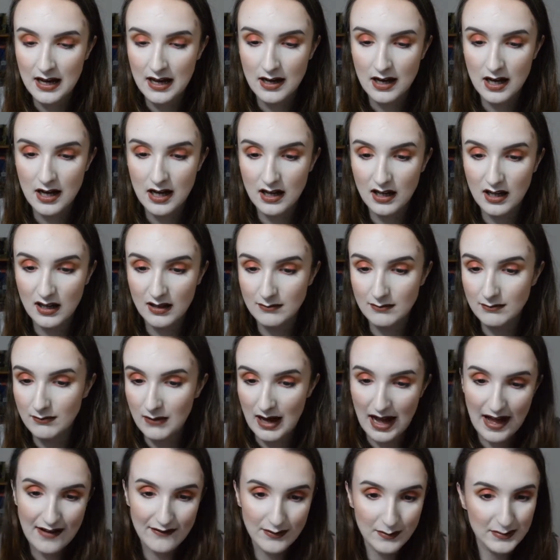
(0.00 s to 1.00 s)
But
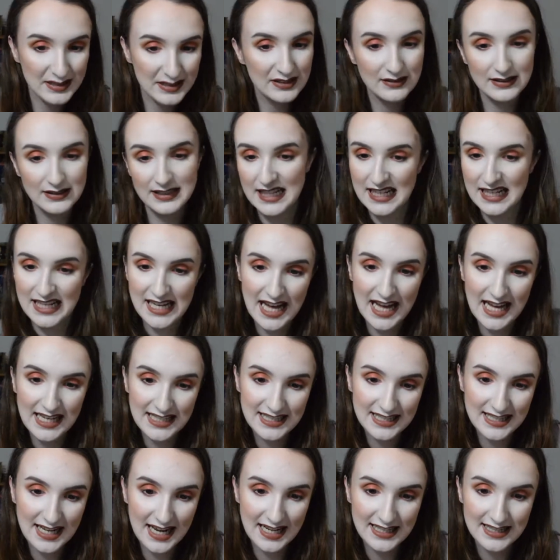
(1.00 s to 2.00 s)
I haven't been doing any
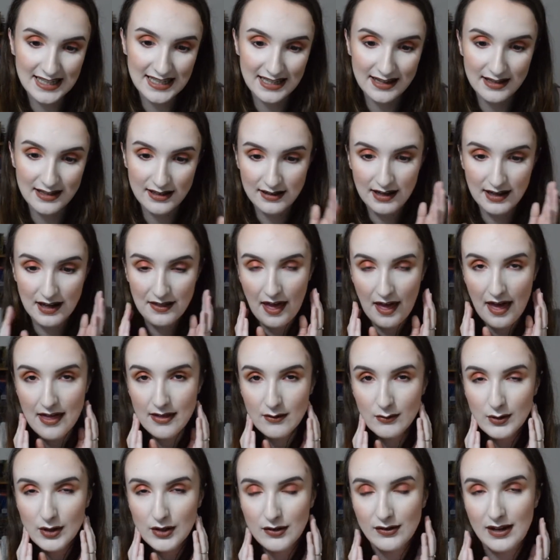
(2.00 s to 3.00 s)
exercise or anything like that
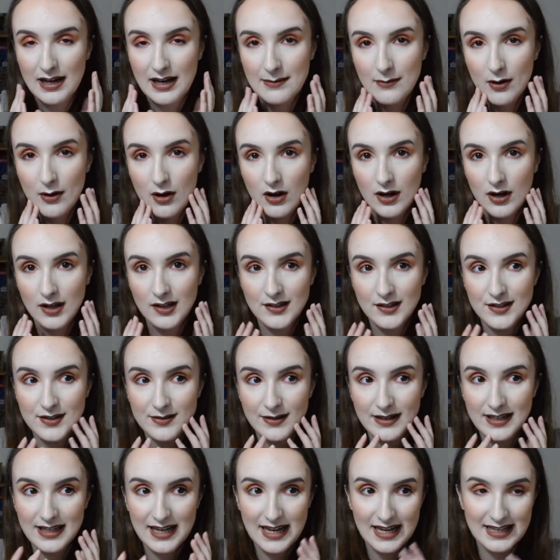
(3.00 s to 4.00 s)
would create more oil, so
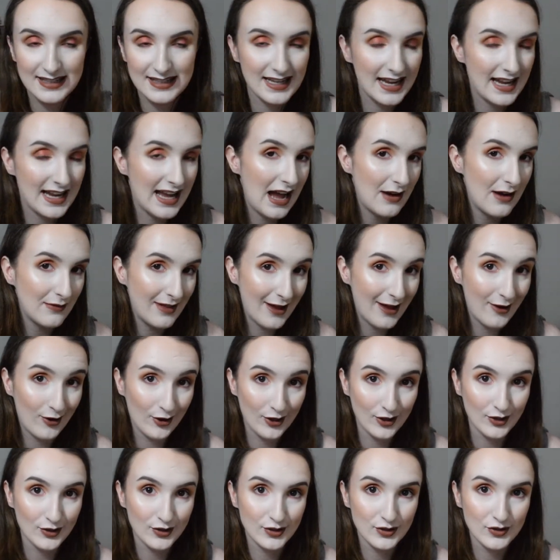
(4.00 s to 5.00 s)
I can't say how like
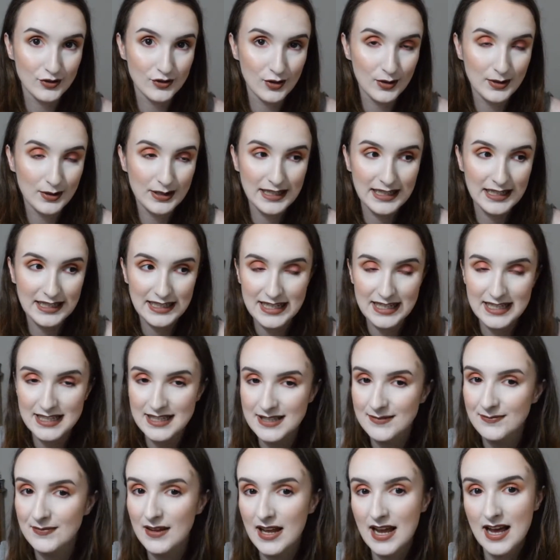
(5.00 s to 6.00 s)
oil controlling it
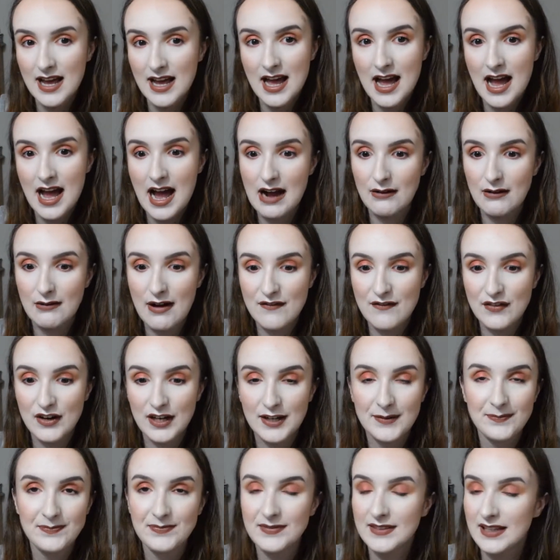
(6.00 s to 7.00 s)
is.
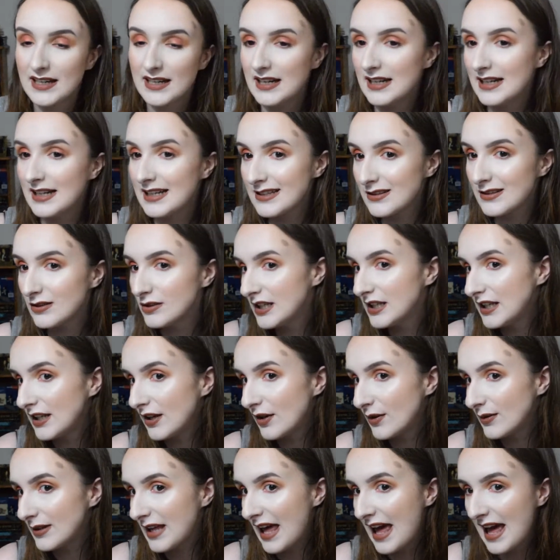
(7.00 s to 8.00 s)
However, it's looking
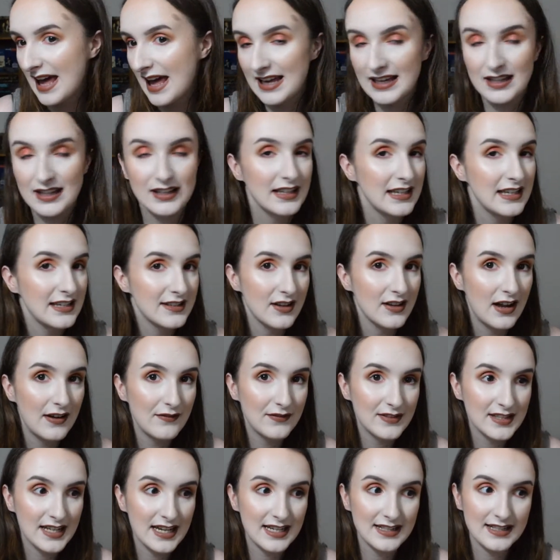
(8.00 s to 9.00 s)
okay. It's not
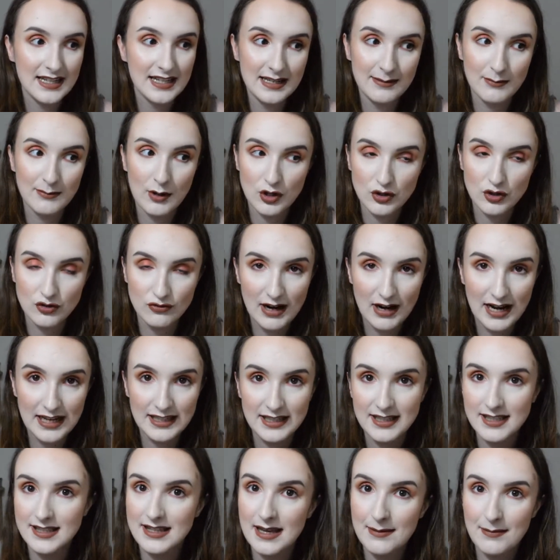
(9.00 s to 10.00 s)
emphasised any more
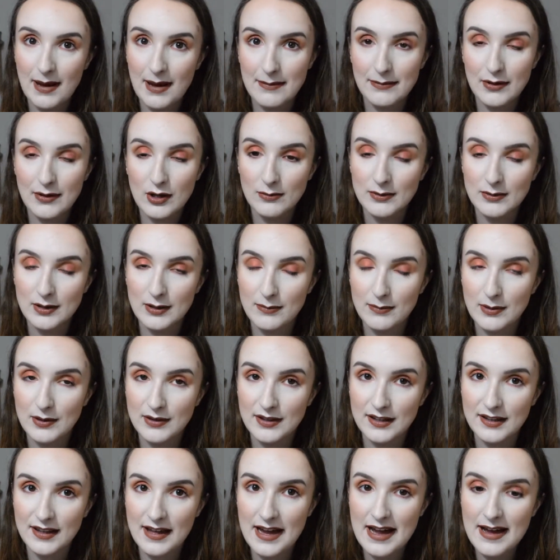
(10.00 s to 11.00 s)
dryness that might be coming up
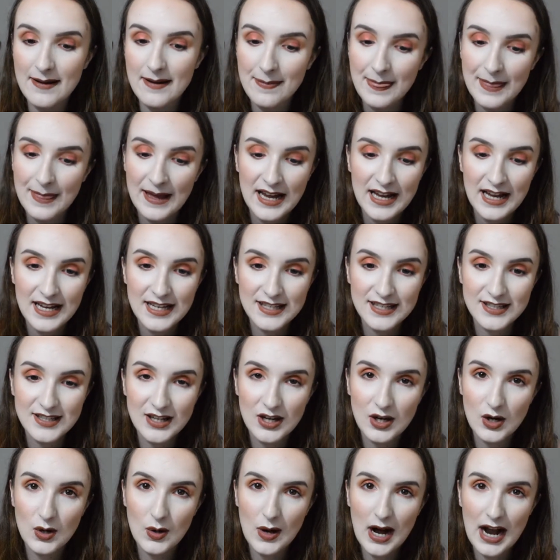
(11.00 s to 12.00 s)
under there.
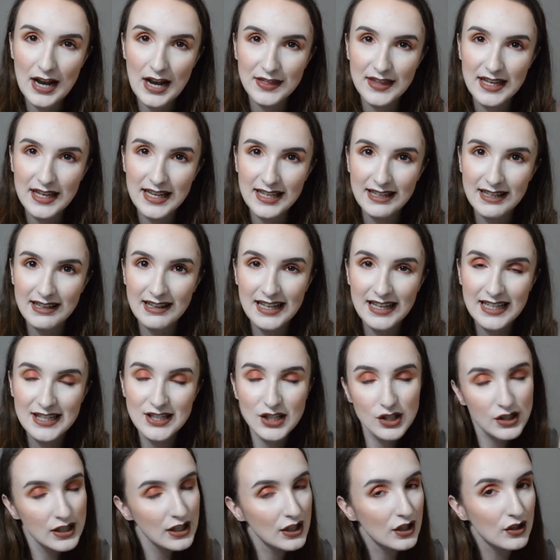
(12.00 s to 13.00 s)
So I think it's
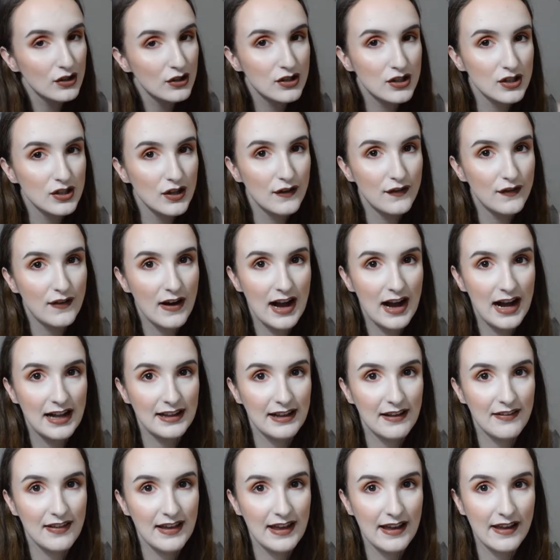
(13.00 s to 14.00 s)
looking good so far, and
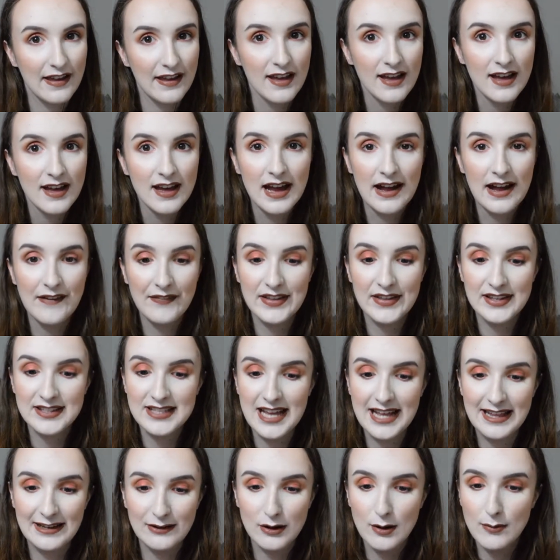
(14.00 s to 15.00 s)
I think the
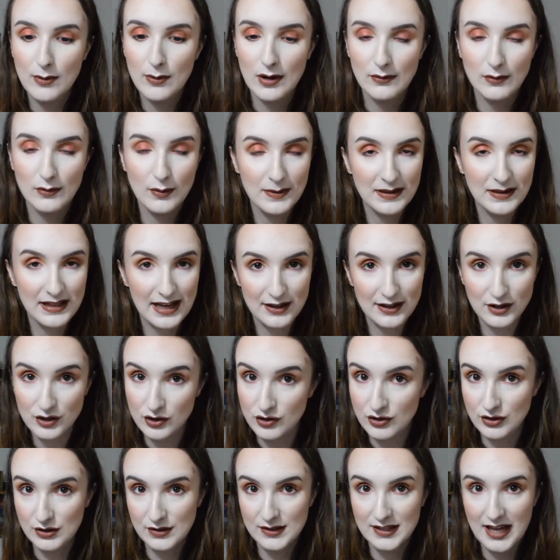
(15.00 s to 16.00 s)
10-hour point will be like the
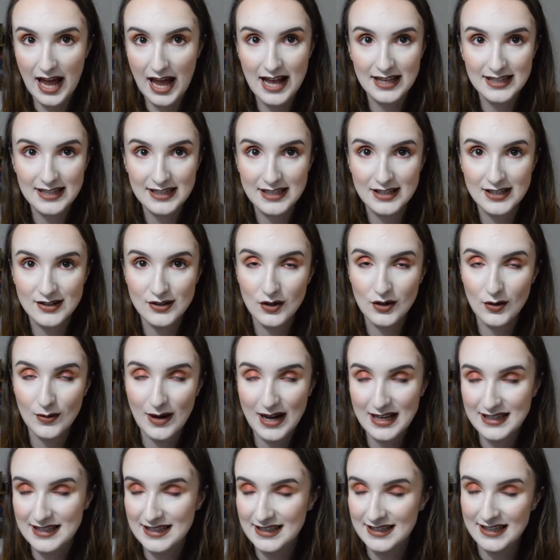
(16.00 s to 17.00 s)
true test, because
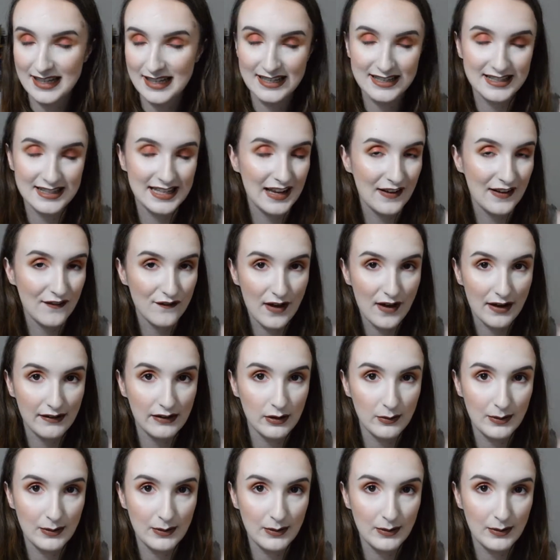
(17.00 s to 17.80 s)
otherwise it's lasting very